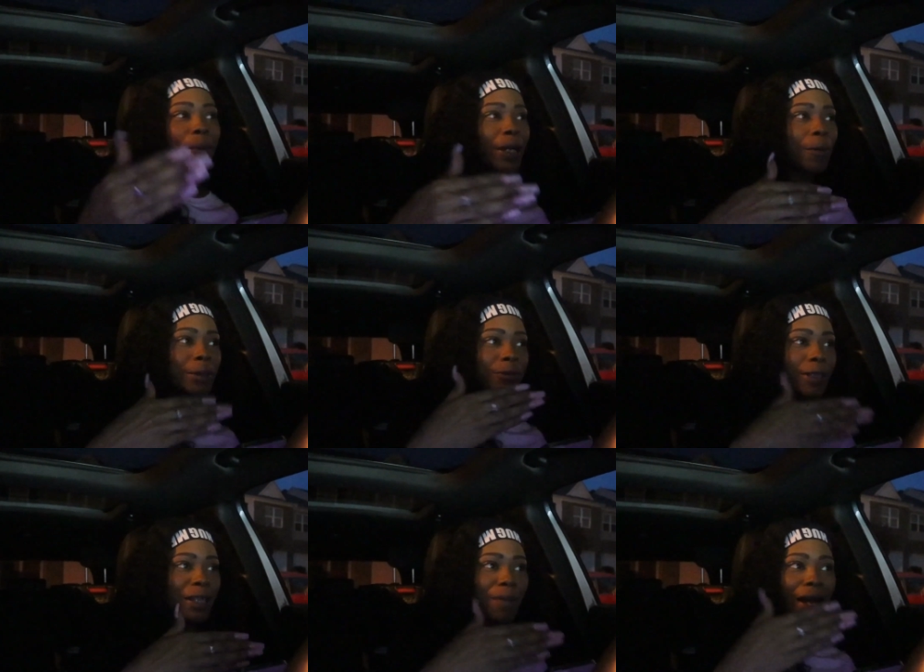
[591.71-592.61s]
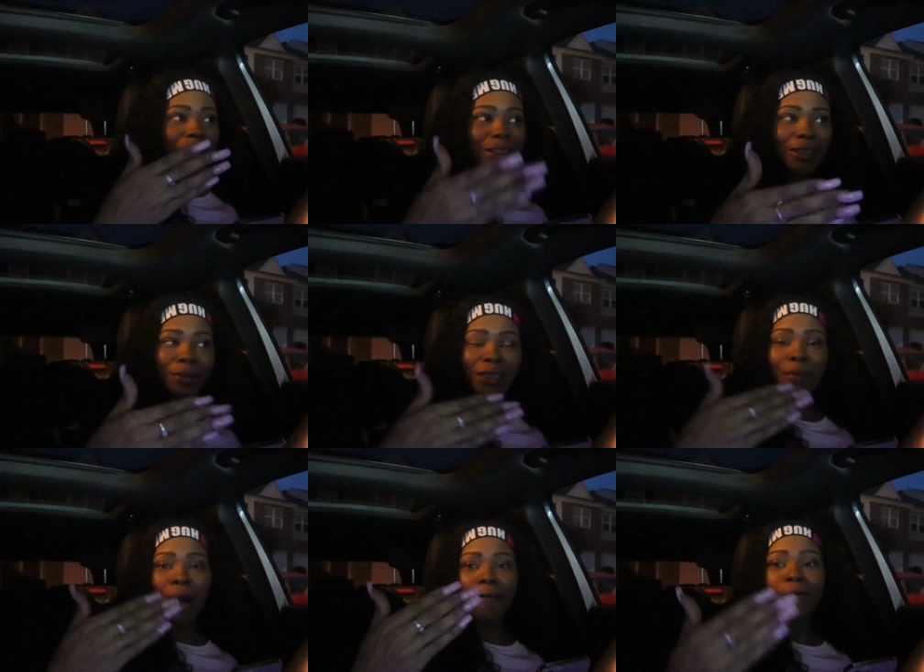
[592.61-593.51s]
But it was really my customers
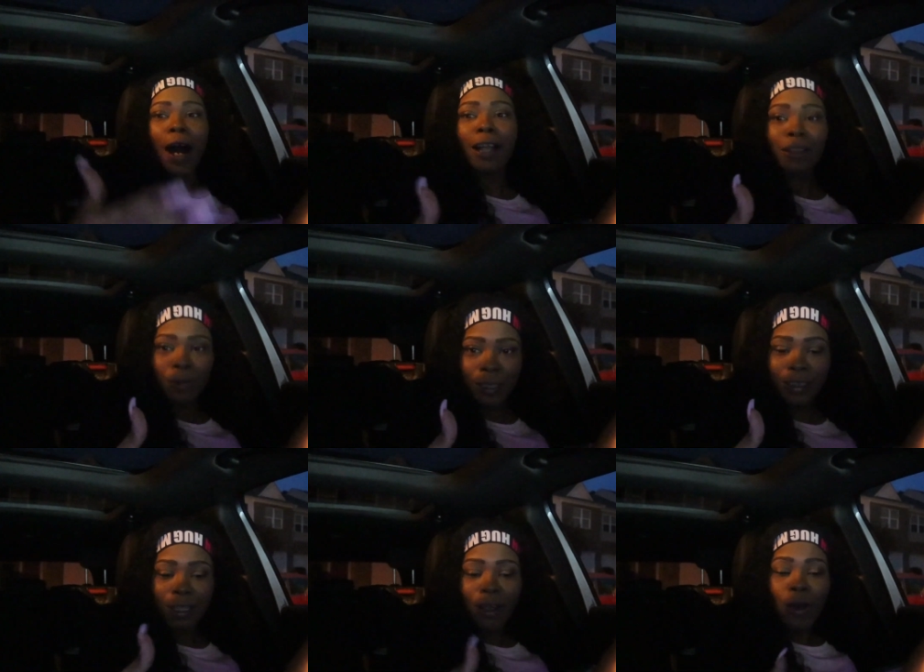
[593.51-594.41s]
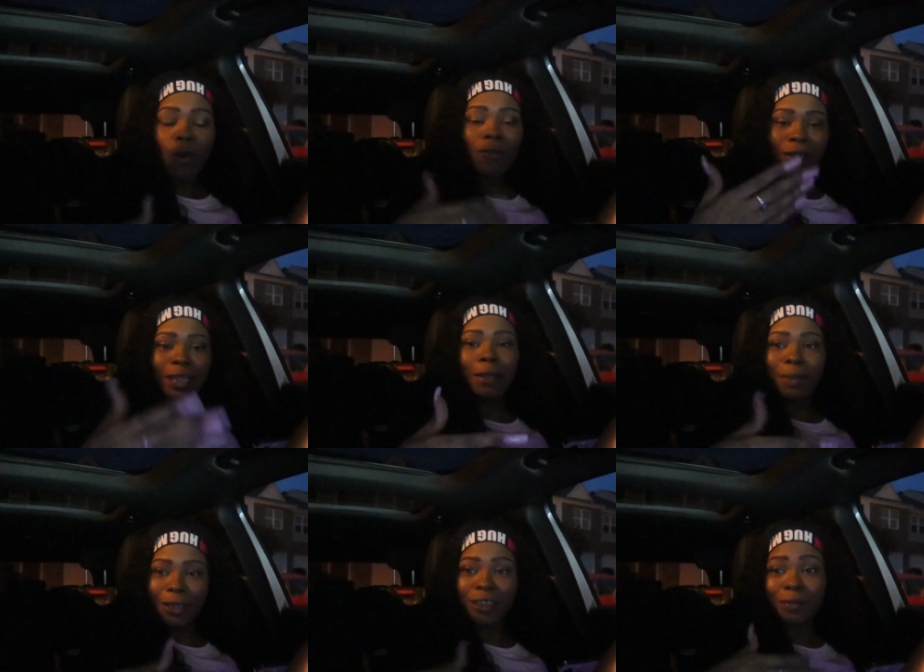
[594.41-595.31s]
and my followers who really
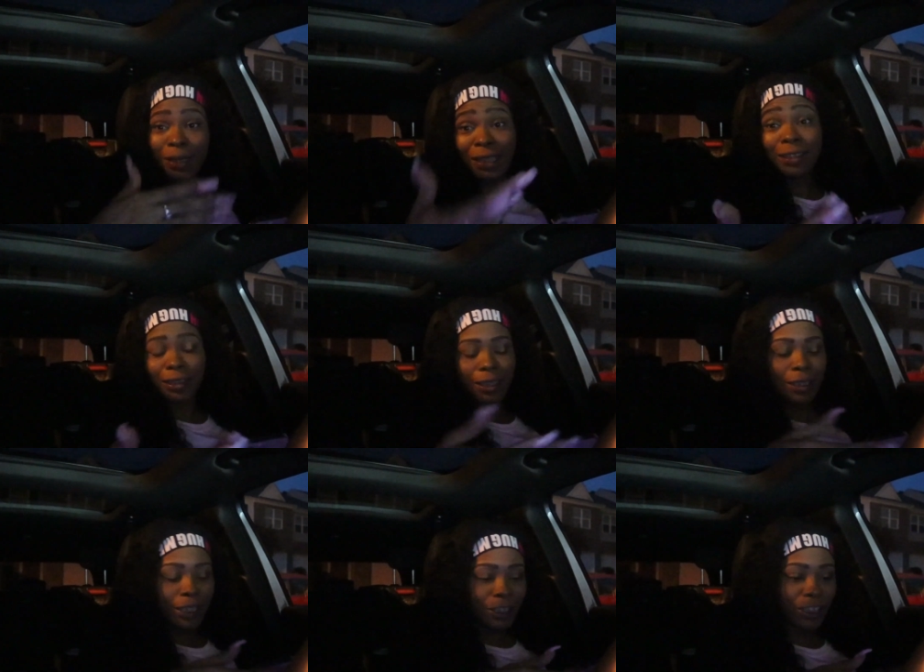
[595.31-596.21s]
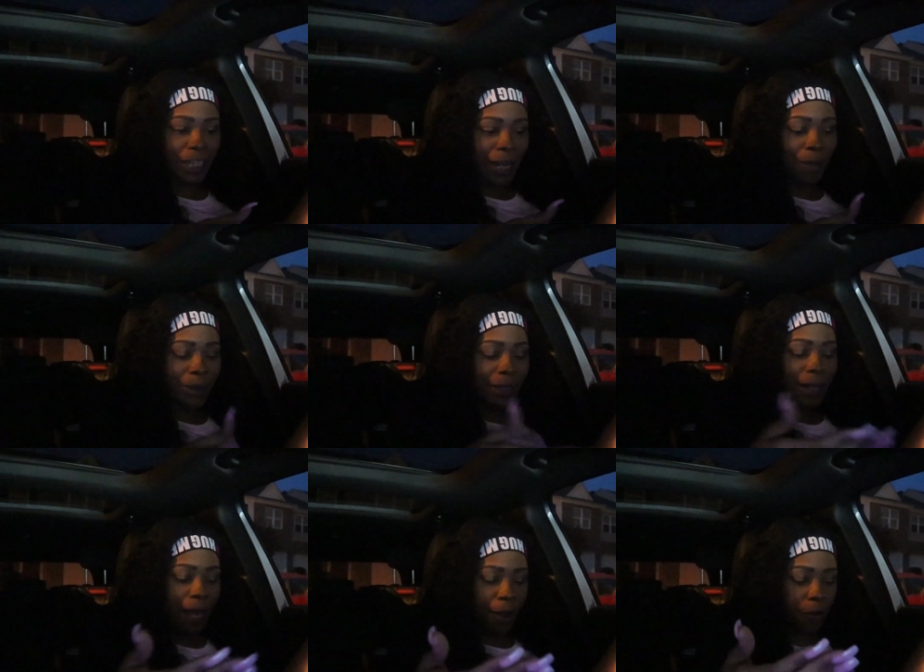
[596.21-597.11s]
pushed me into the niche that I'm
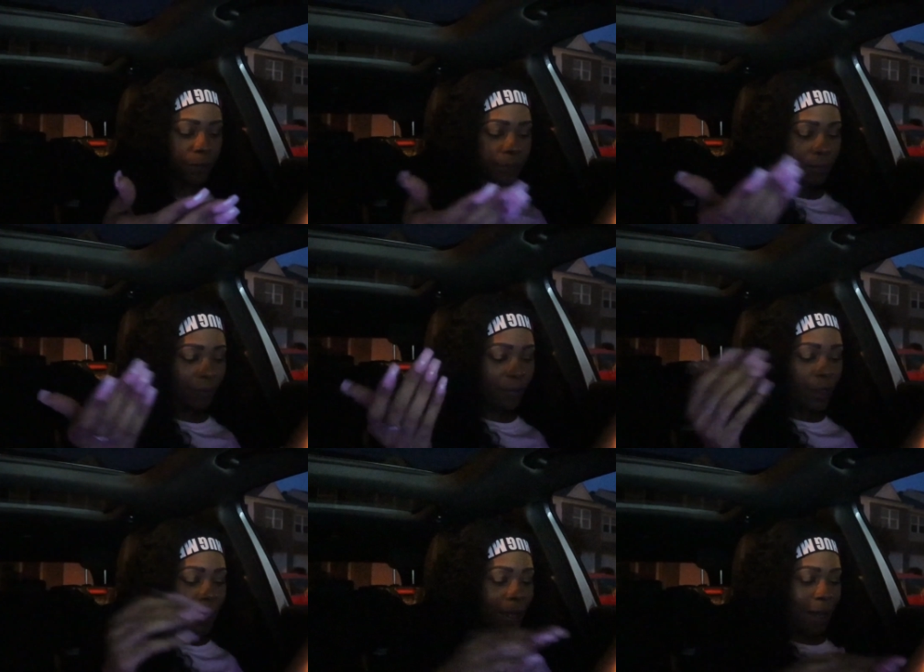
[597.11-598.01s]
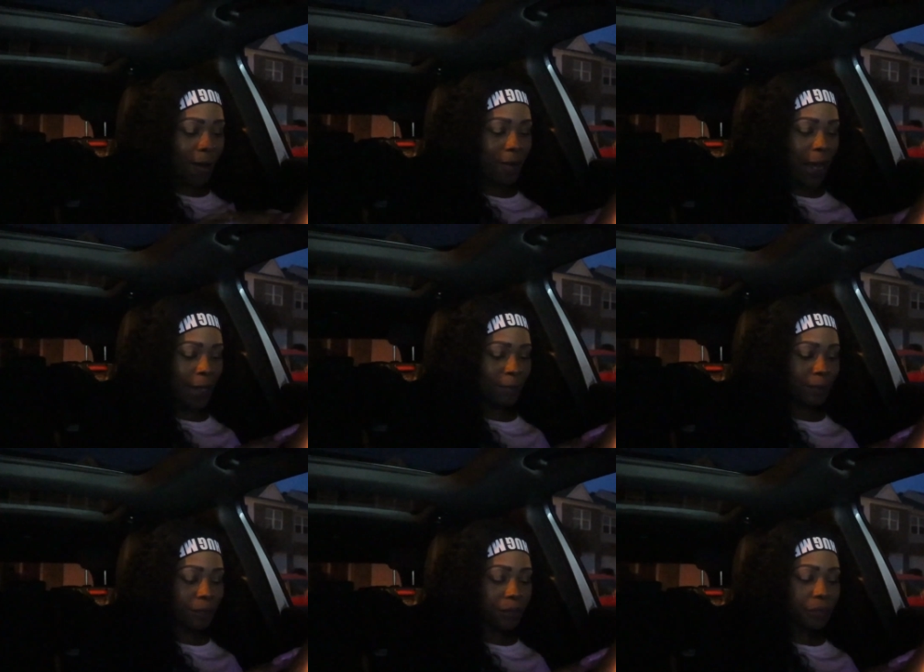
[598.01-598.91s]
in now. Okay,
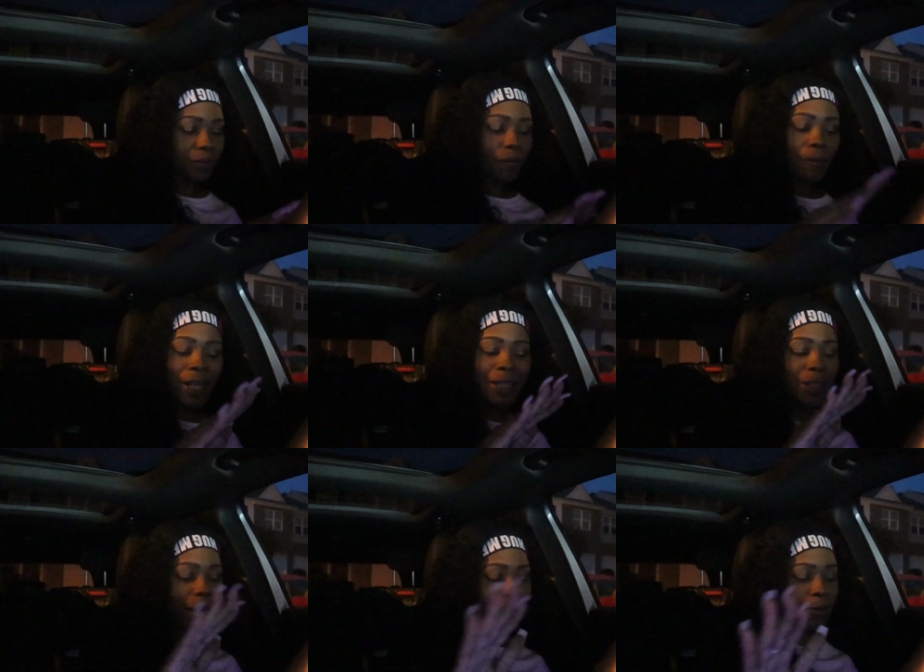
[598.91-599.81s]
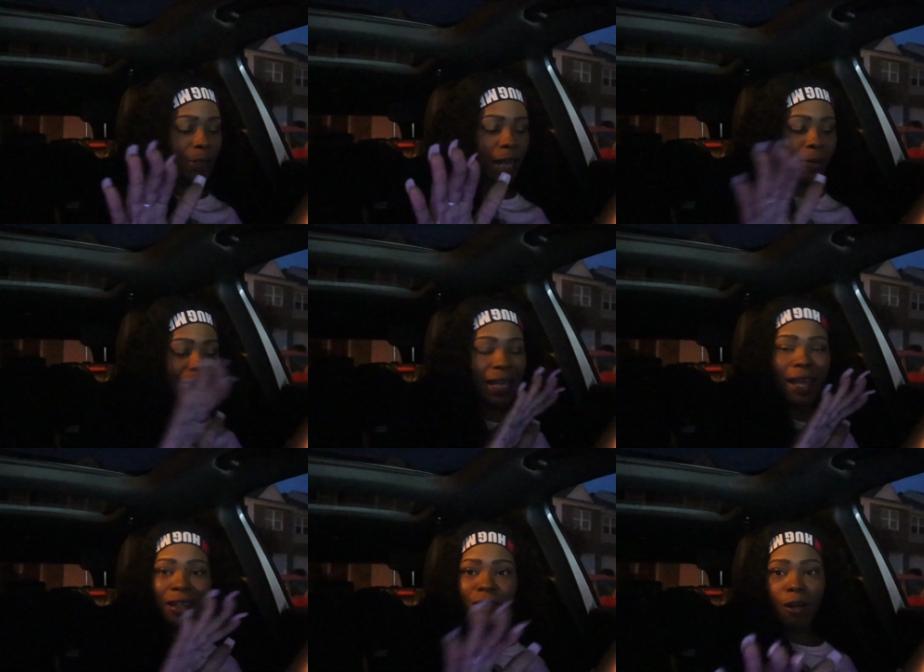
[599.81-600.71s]
So that's what I was
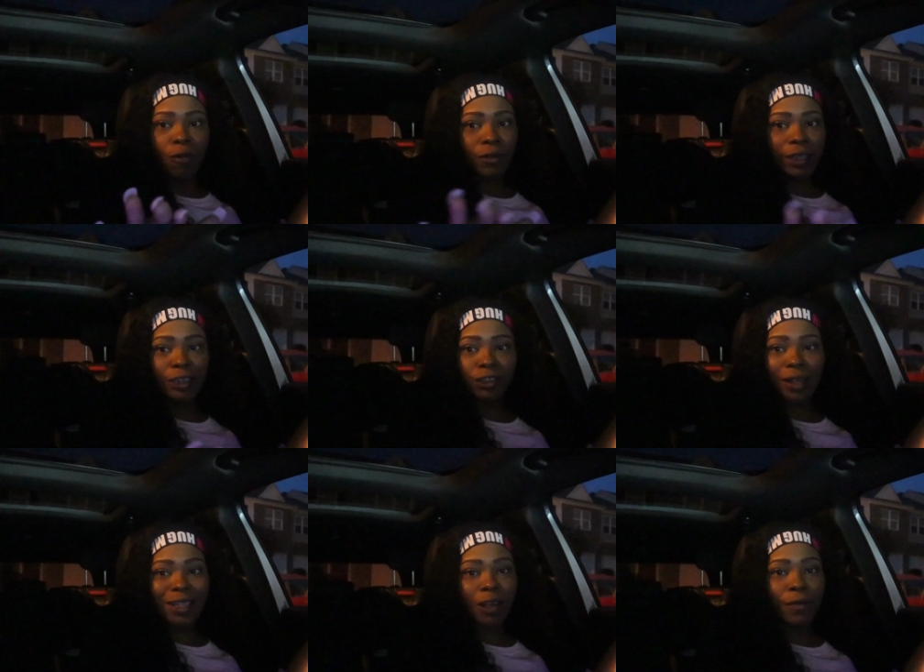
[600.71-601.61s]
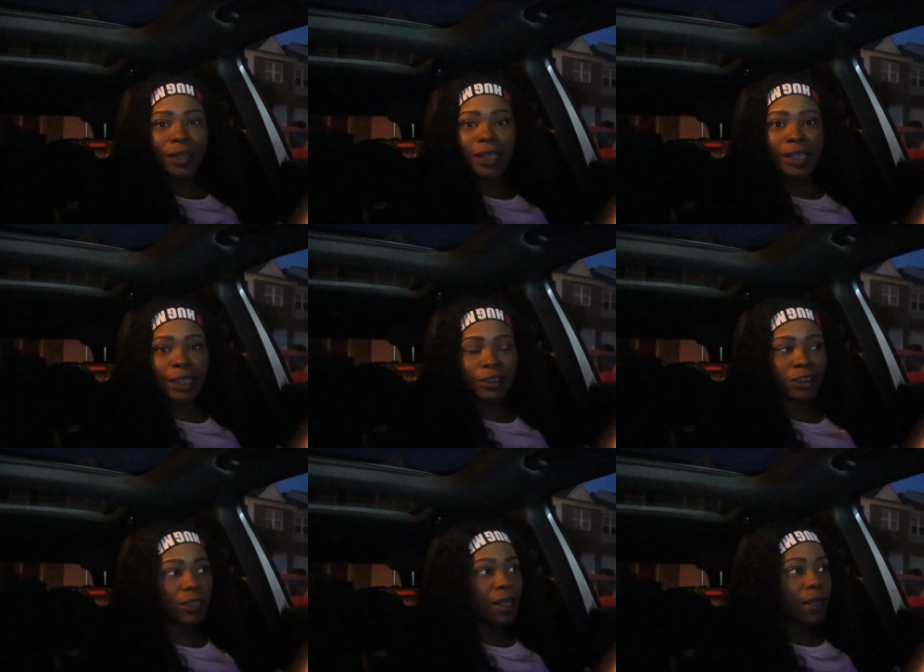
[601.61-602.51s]
saying. Don't really stress over your niche.